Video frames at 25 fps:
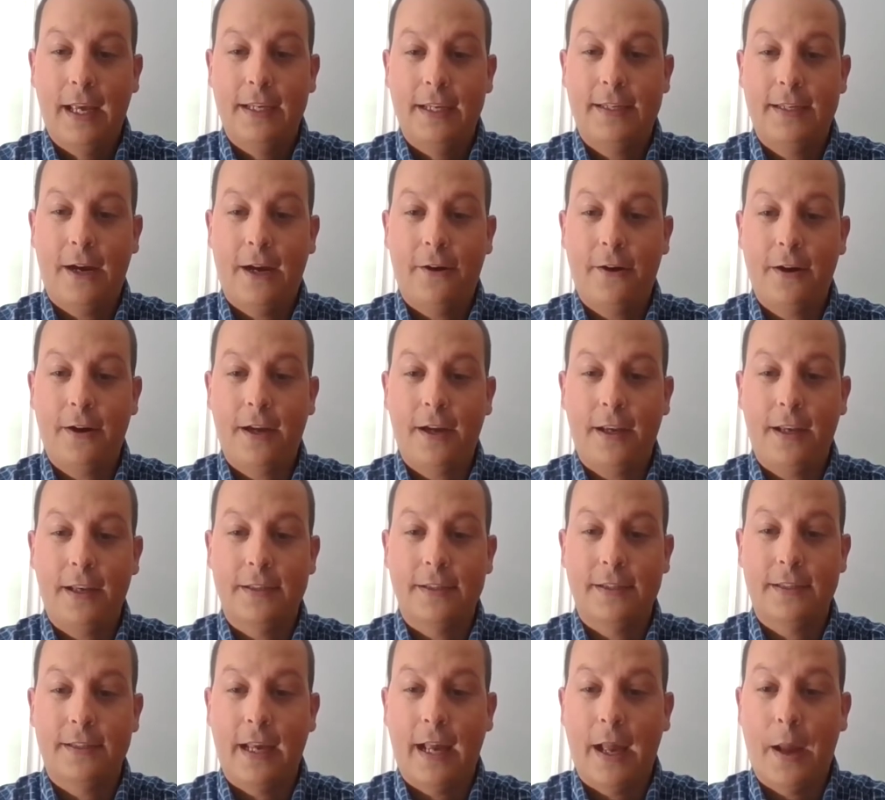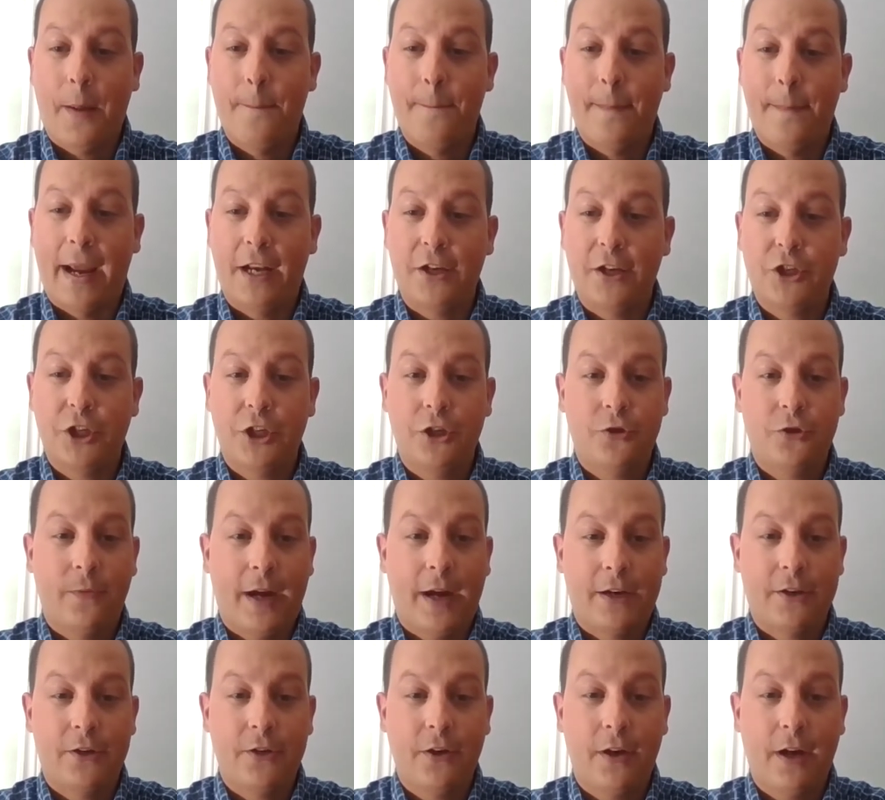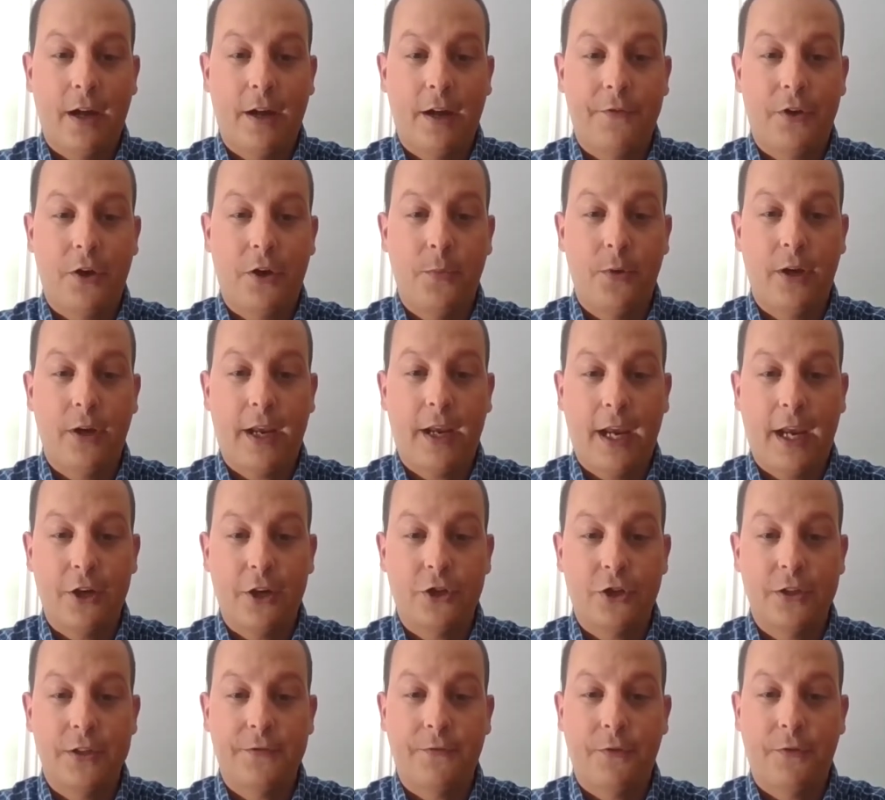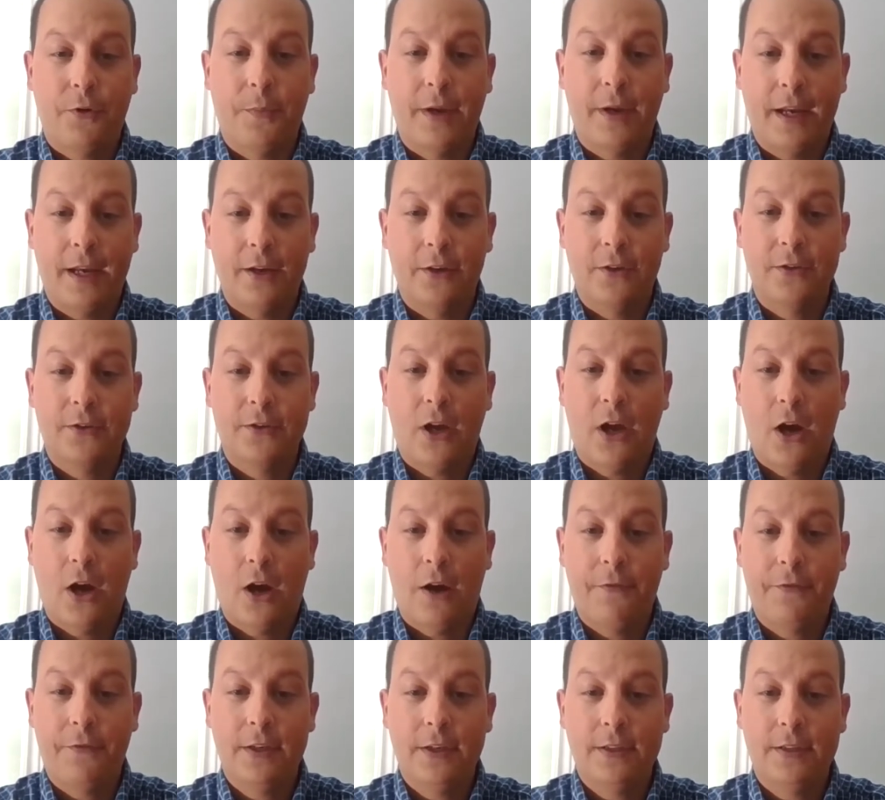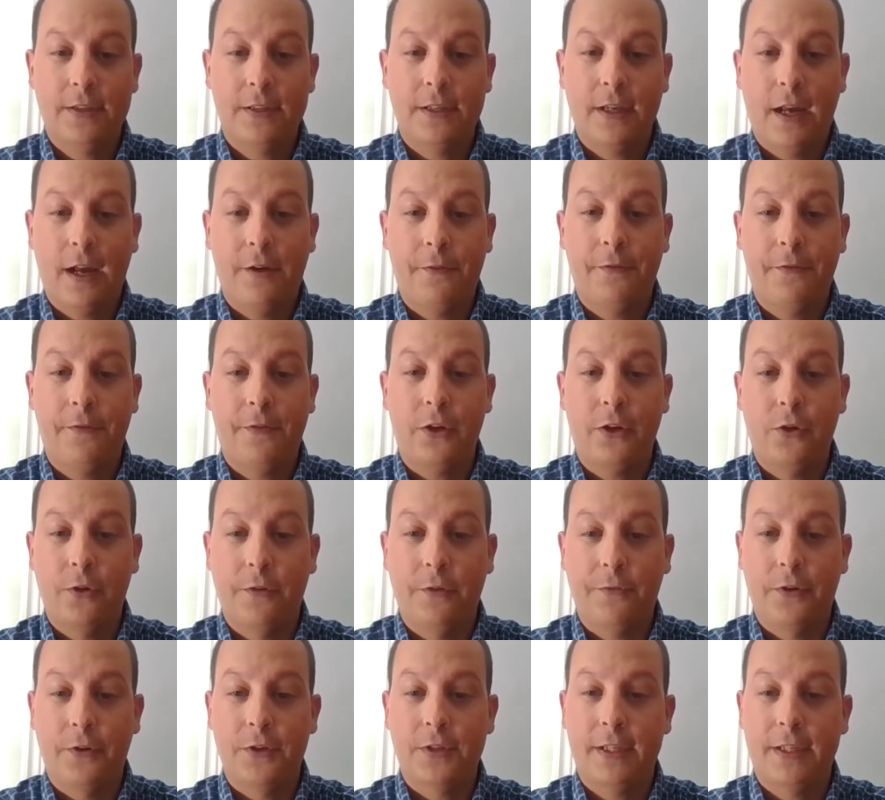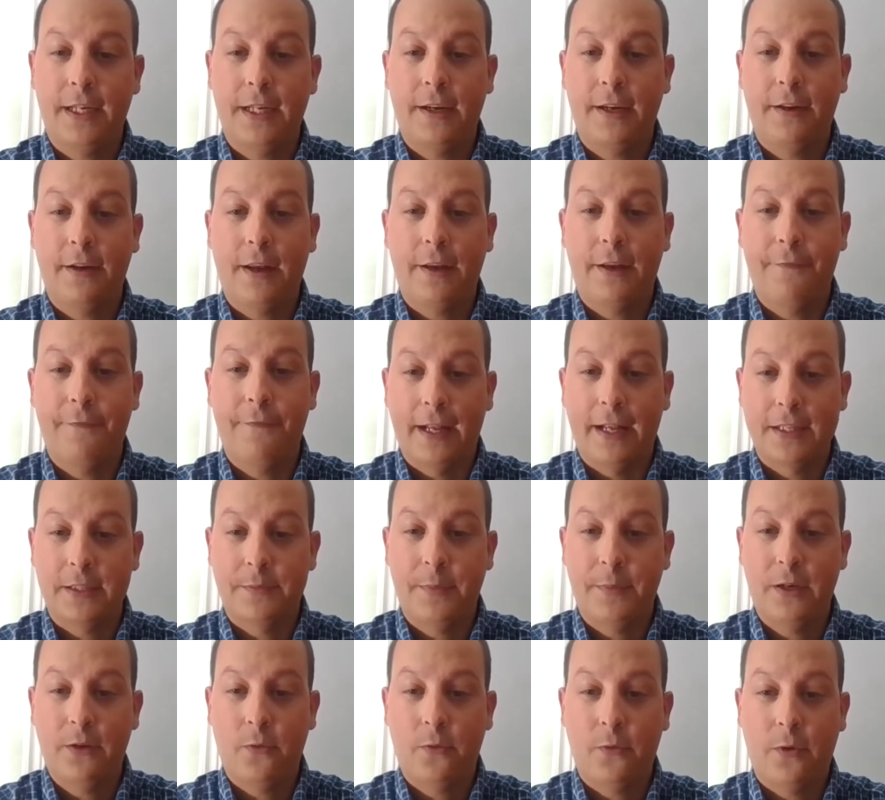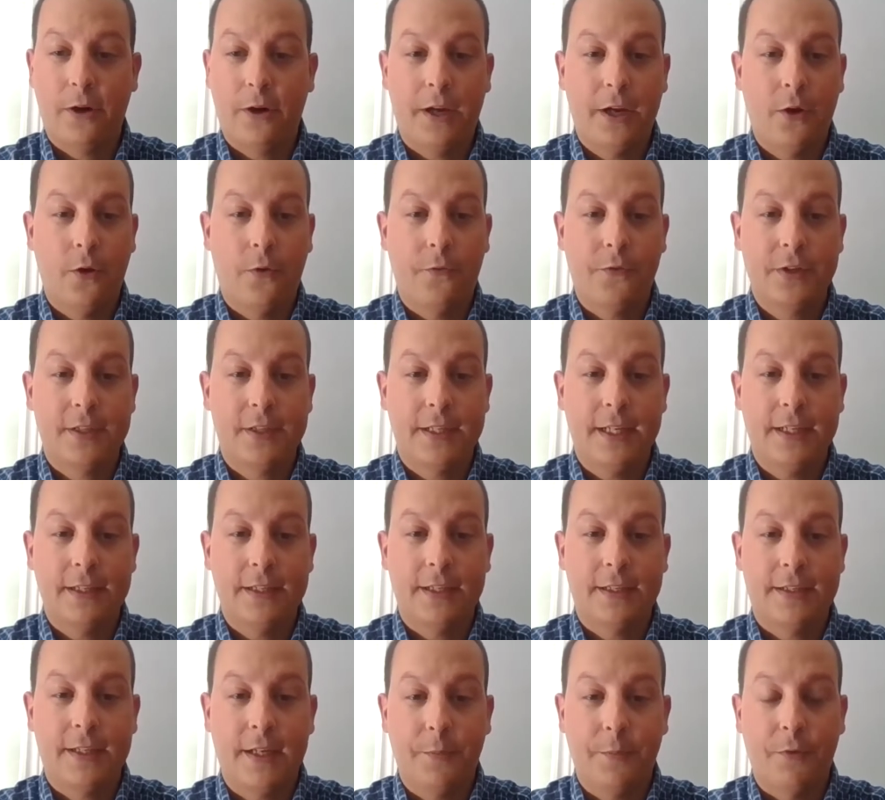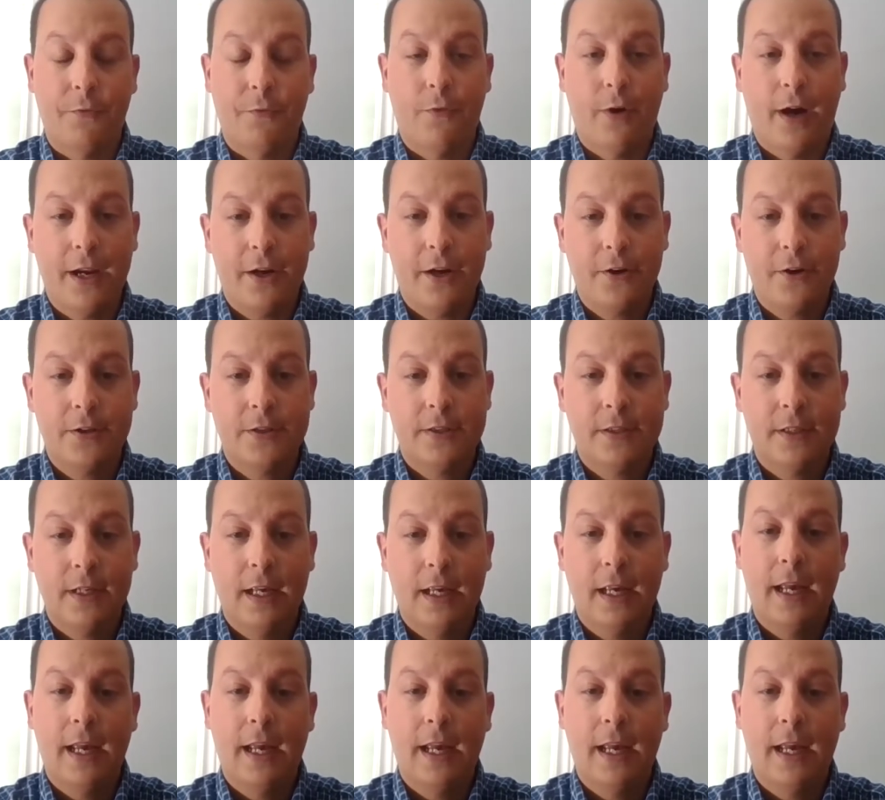Derek is Managing Director of Communications for McGill's Office of University Advancement, where he oversees a team of writers,